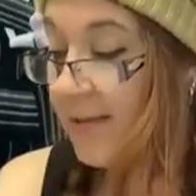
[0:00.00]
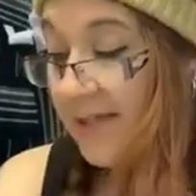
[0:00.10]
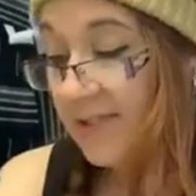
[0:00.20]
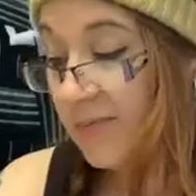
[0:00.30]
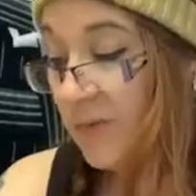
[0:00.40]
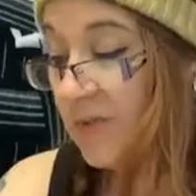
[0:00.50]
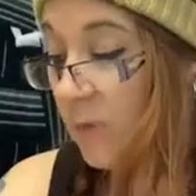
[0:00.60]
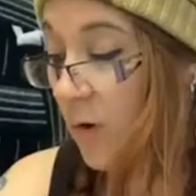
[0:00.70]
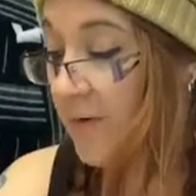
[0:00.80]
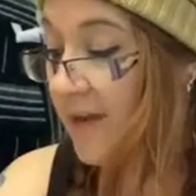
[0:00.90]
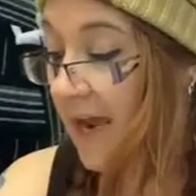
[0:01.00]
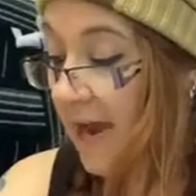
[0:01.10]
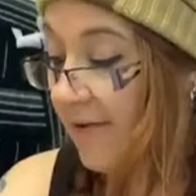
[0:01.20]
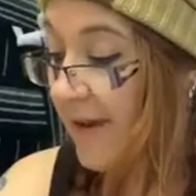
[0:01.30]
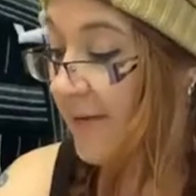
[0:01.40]
This was more than
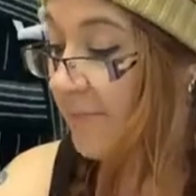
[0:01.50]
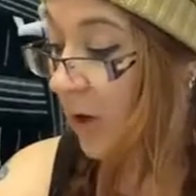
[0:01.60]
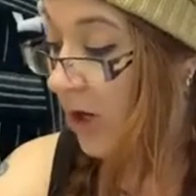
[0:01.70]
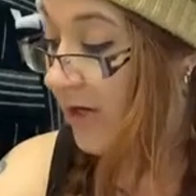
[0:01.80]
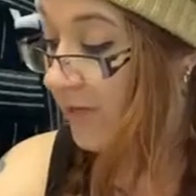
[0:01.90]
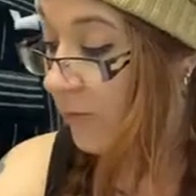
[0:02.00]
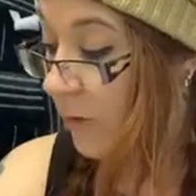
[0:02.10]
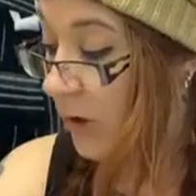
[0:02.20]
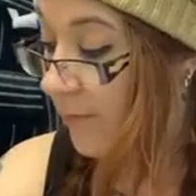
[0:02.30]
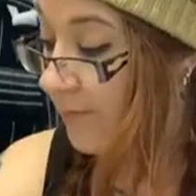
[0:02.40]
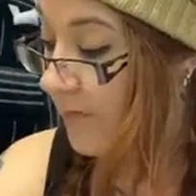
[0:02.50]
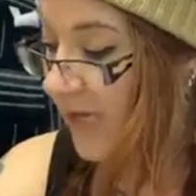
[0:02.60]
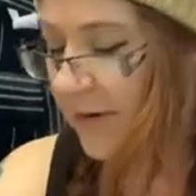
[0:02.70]
Harry had bargained for.